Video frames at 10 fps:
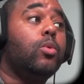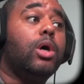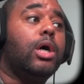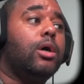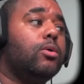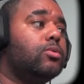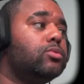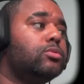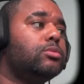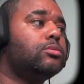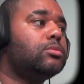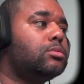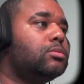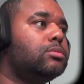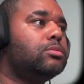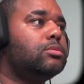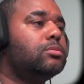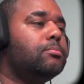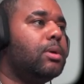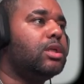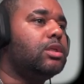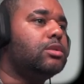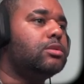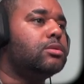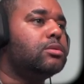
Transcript: Wow. As shown on the right of the screen.